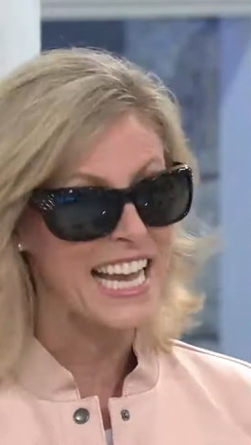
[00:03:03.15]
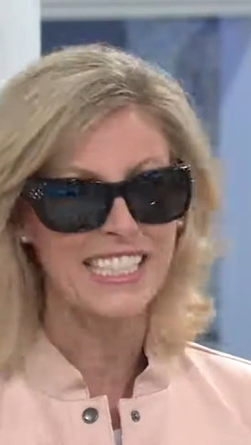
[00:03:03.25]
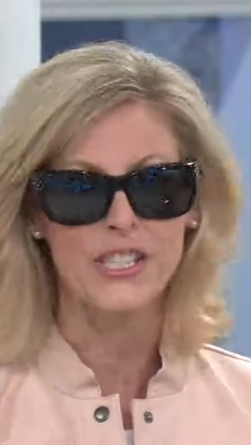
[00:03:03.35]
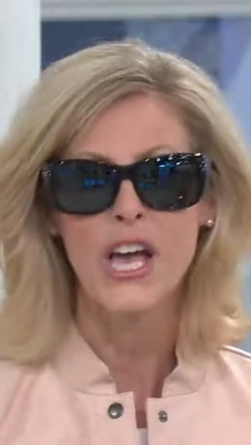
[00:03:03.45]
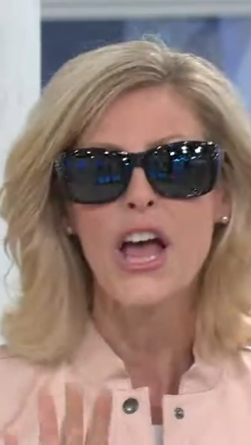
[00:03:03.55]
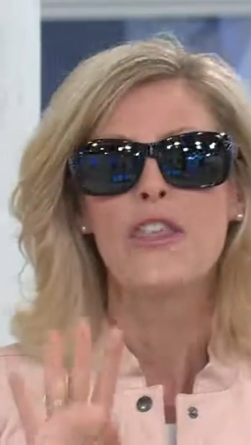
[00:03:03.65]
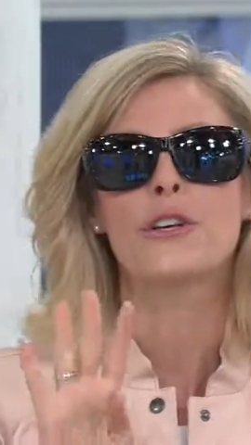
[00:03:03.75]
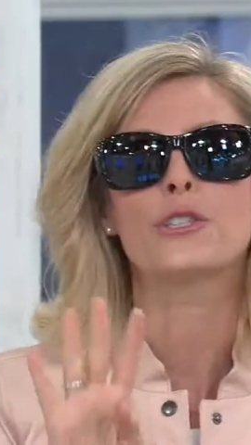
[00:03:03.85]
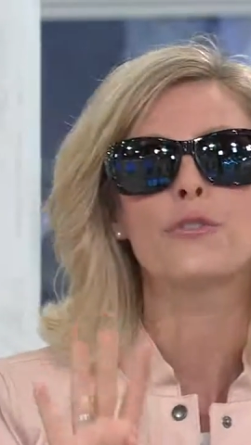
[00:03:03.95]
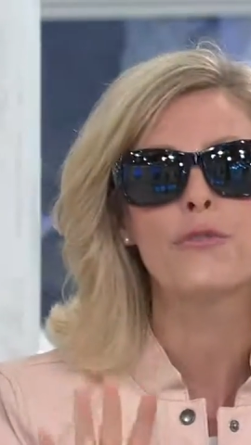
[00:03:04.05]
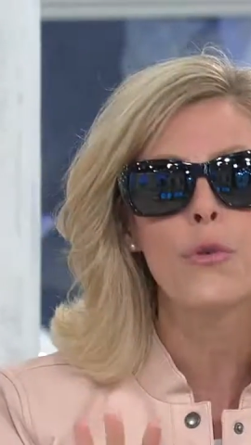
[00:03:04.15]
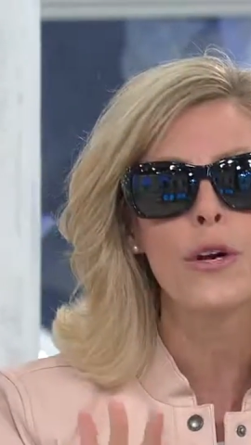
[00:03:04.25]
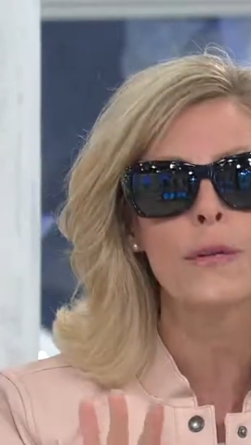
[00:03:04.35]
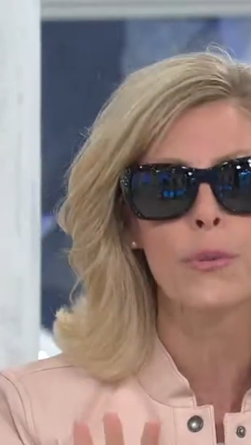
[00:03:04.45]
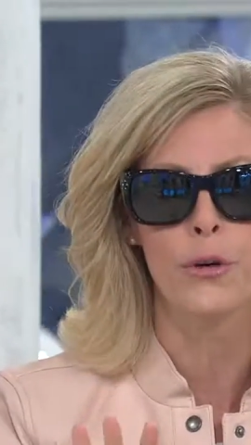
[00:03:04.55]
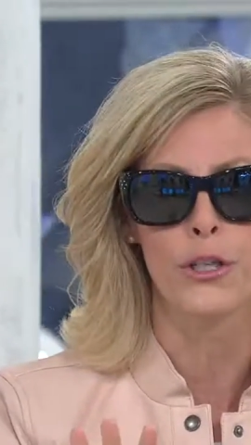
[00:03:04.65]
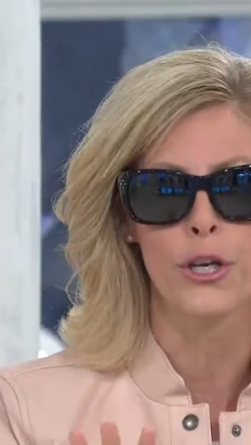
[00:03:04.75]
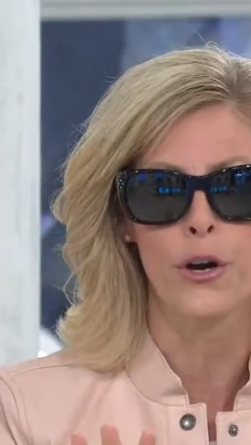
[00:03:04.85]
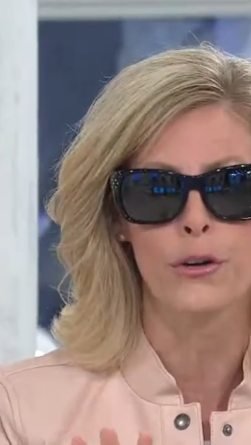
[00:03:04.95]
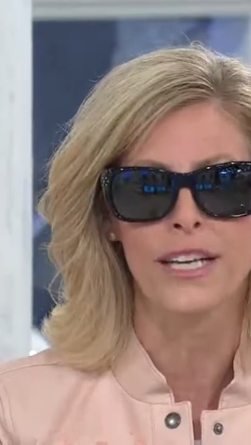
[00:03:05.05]
lens, there's four important
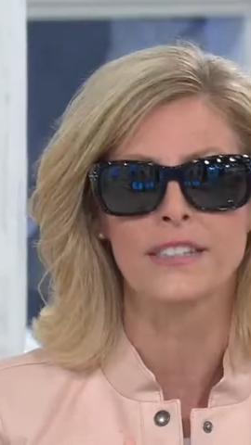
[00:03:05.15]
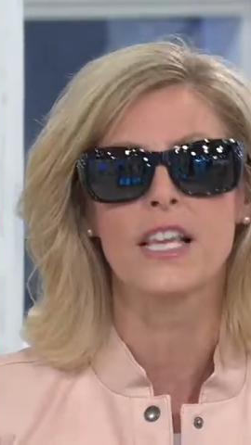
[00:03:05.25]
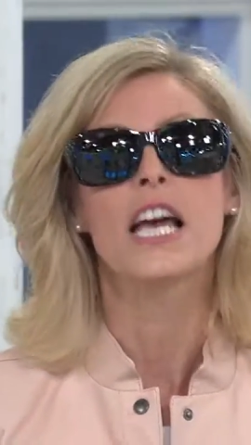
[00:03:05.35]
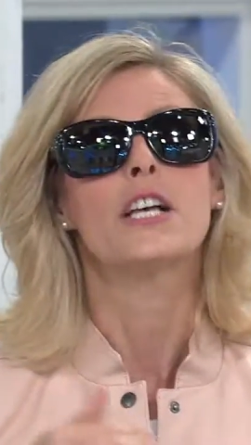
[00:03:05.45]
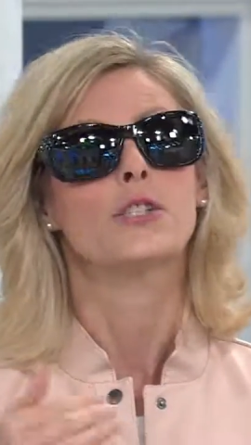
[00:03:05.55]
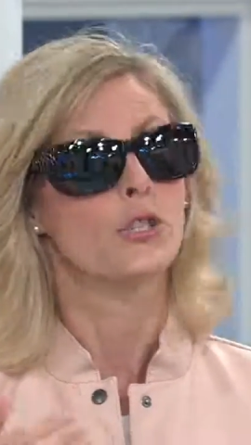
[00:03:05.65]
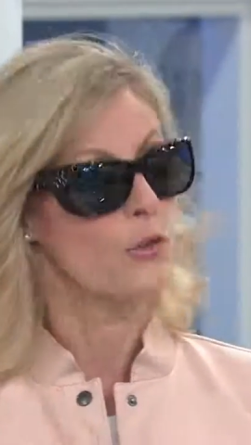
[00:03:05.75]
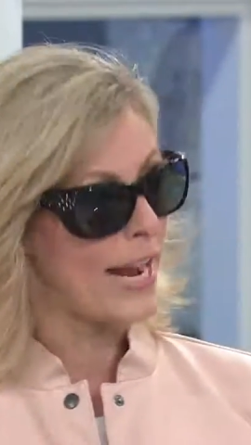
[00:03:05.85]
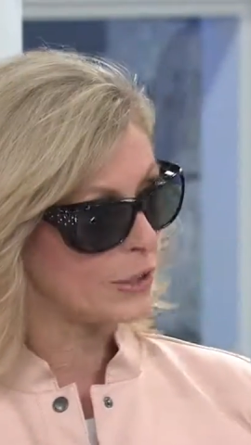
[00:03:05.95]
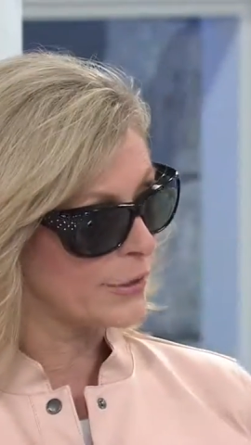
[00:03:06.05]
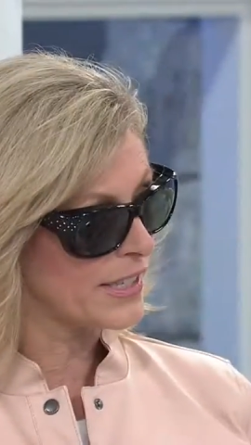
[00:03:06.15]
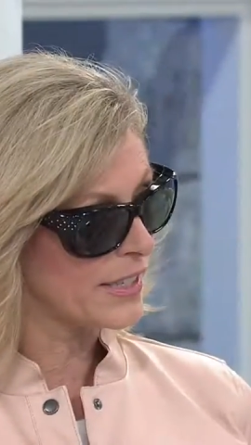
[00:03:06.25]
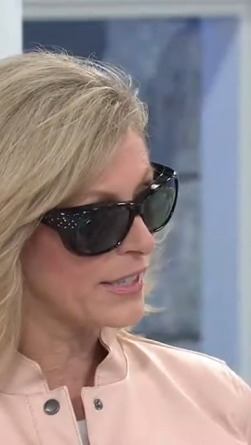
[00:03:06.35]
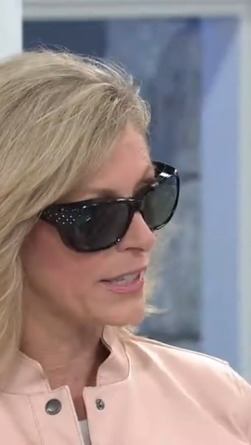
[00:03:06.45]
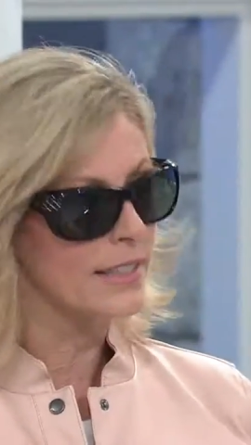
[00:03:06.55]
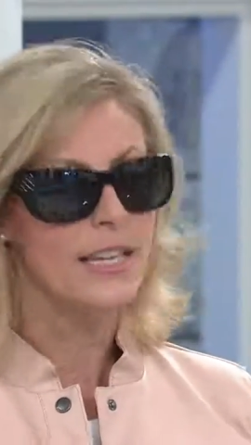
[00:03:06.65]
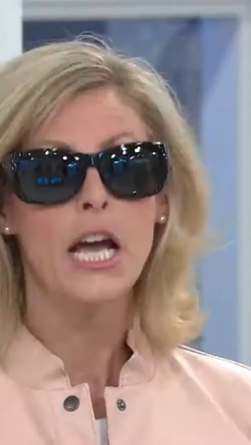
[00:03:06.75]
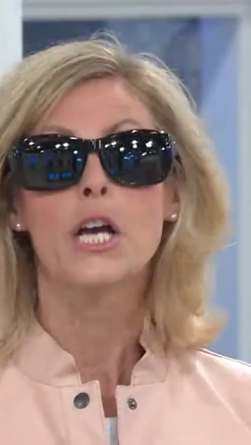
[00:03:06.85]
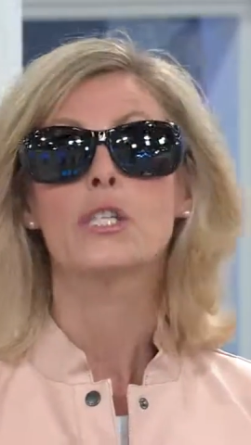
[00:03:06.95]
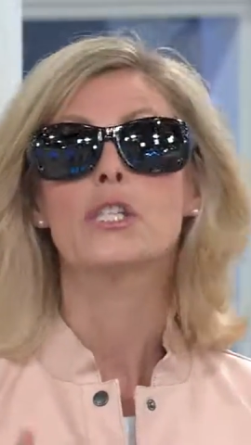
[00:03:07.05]
coatings. Scratch resistant,
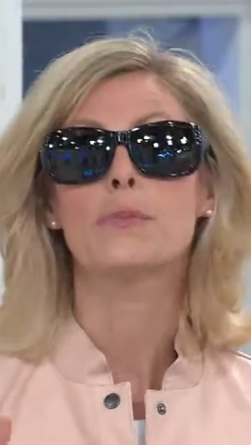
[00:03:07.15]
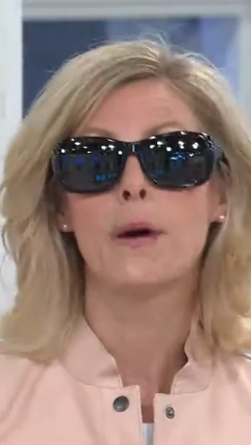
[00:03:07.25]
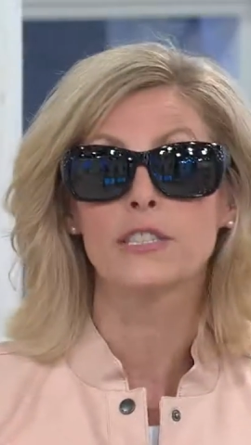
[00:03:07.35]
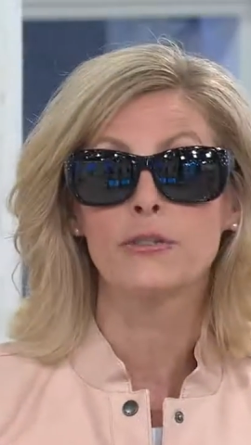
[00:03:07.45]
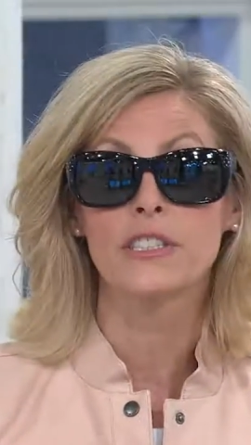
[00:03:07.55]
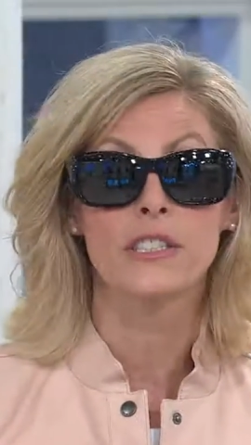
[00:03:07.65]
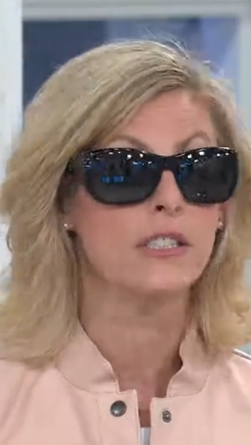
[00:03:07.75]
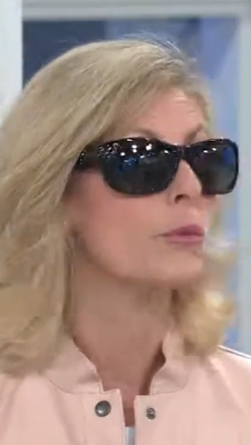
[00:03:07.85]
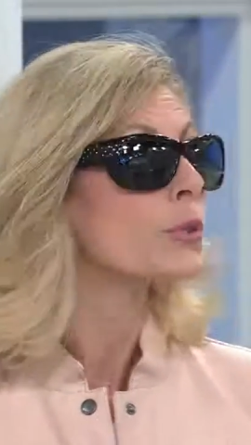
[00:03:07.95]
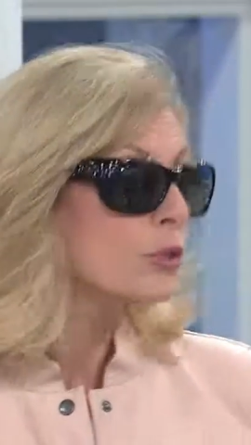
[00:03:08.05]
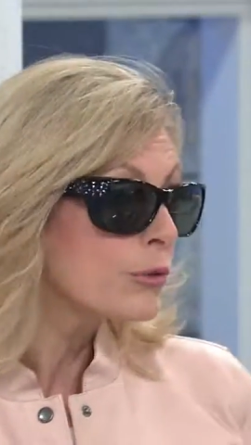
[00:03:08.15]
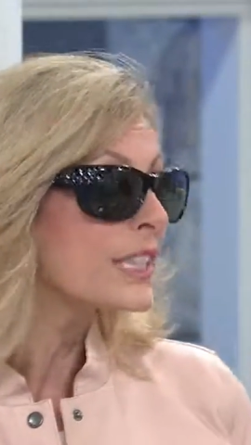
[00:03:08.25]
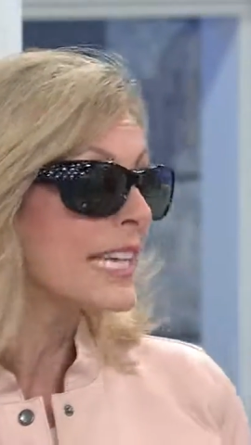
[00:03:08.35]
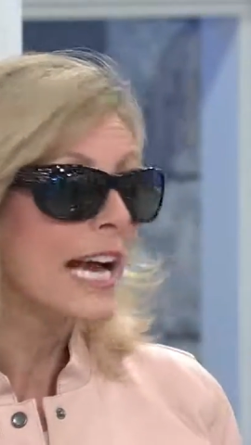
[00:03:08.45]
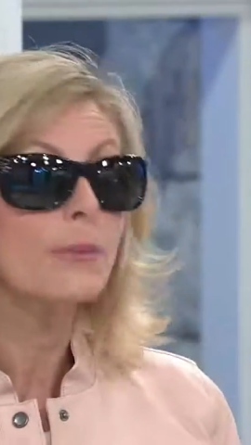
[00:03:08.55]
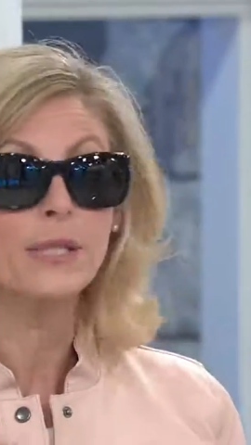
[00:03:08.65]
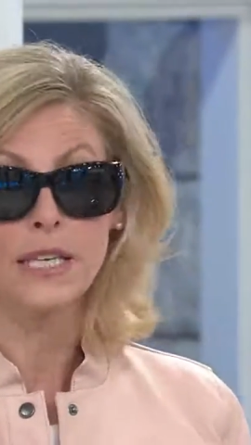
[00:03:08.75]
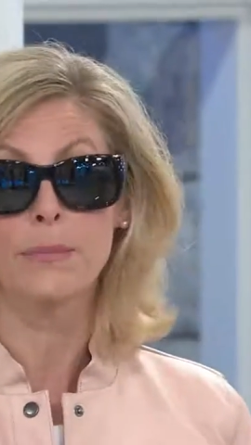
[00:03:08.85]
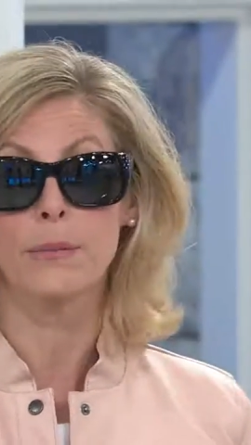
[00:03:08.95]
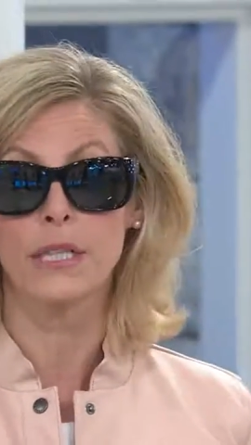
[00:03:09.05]
smudge resistant, which really helps keep
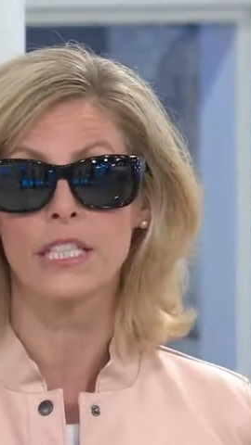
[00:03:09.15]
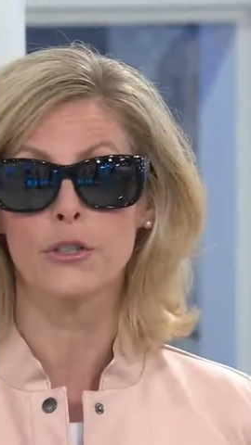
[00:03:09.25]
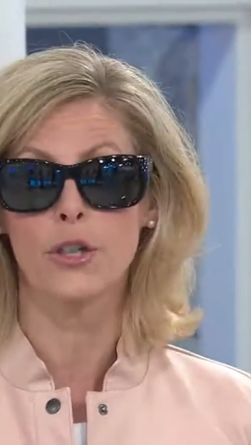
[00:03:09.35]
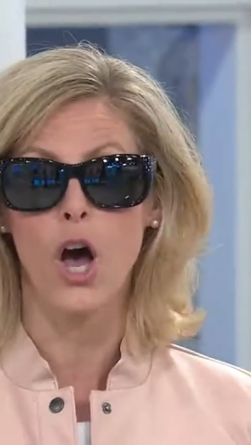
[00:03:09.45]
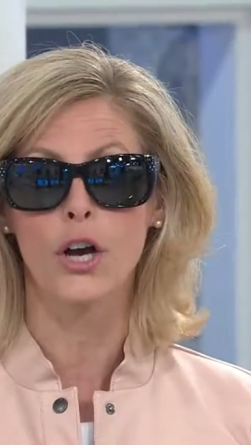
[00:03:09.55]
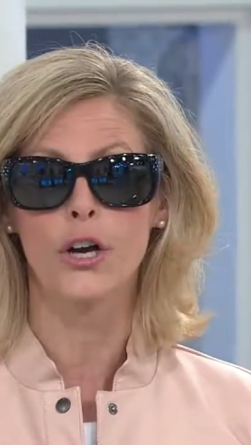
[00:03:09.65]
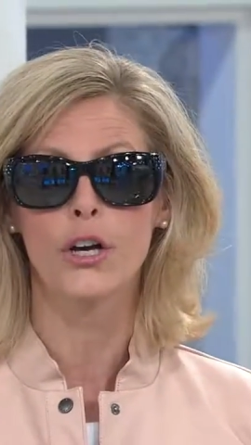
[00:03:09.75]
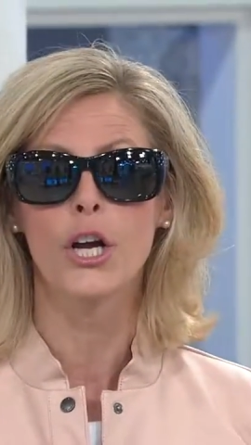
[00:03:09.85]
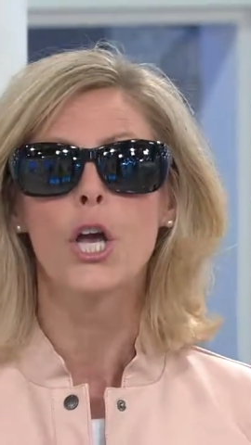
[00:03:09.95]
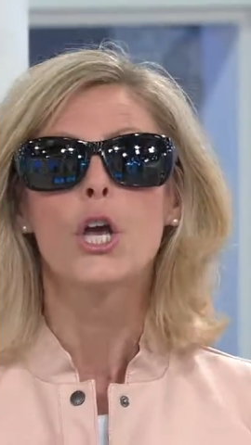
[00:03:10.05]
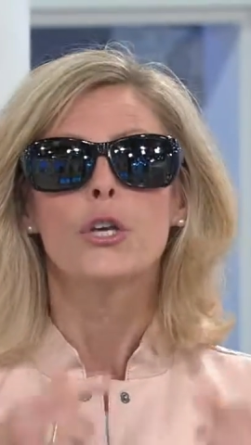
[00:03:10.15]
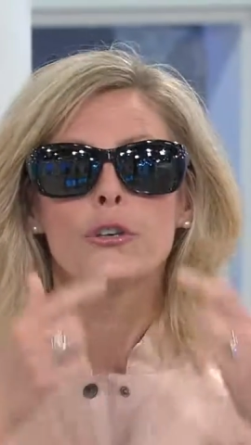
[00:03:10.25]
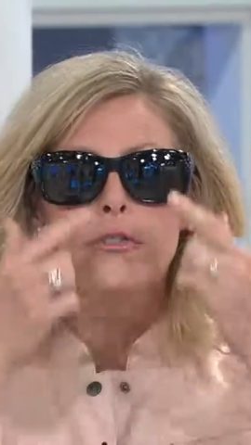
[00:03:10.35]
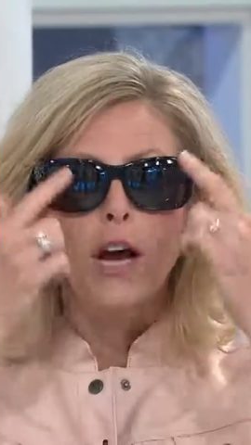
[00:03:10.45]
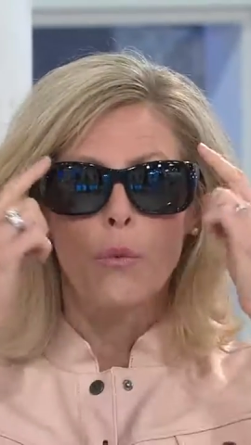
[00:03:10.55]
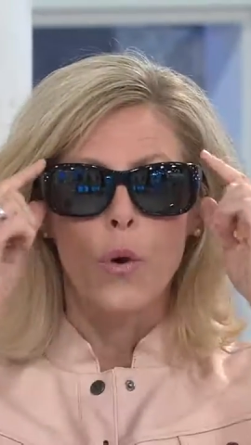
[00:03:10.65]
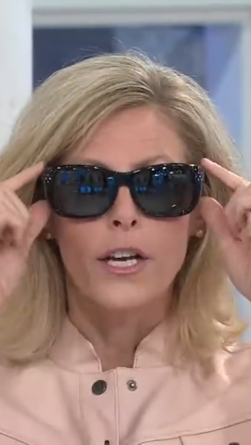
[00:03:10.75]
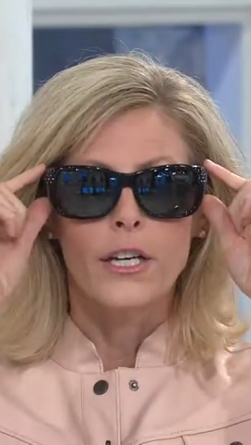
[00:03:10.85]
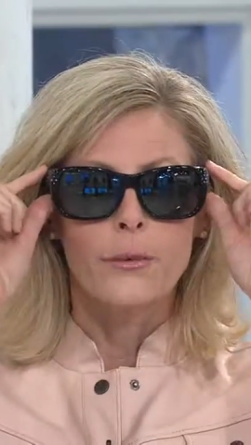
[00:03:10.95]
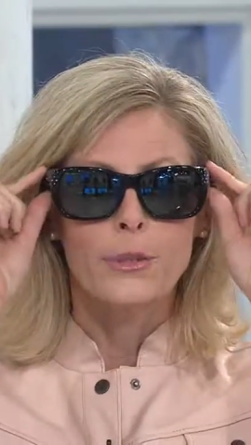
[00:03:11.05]
them cleaner longer. You've got
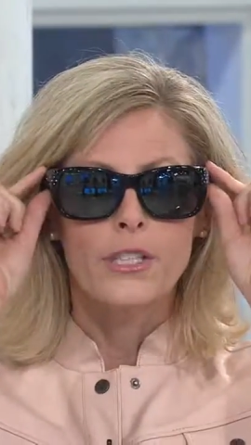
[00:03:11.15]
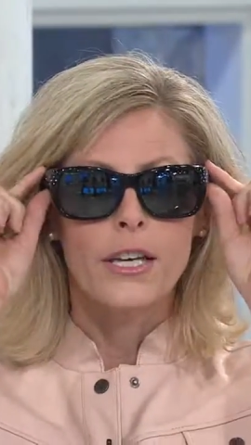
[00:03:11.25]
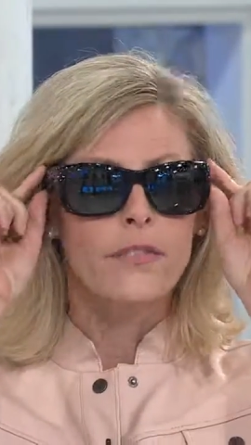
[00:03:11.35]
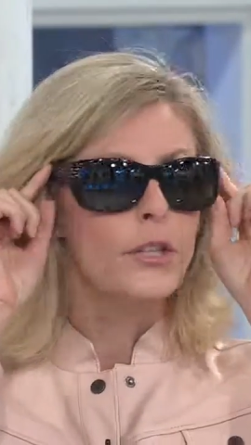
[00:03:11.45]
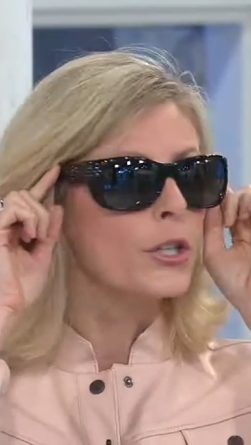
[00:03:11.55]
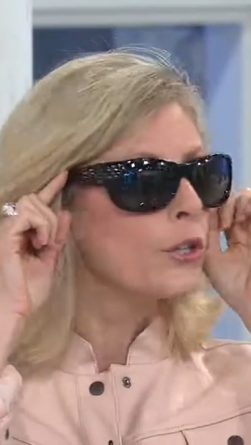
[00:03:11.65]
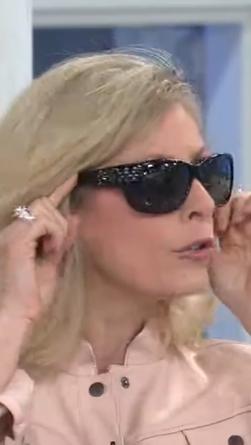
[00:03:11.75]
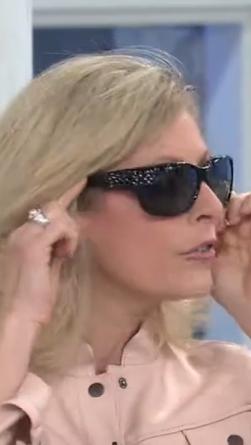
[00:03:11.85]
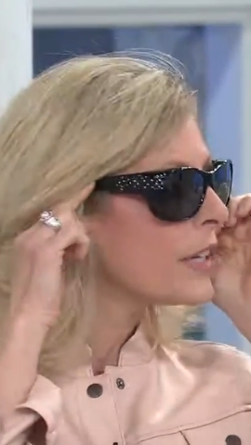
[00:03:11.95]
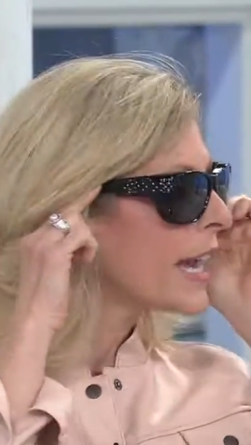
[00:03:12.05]
100% of the UVA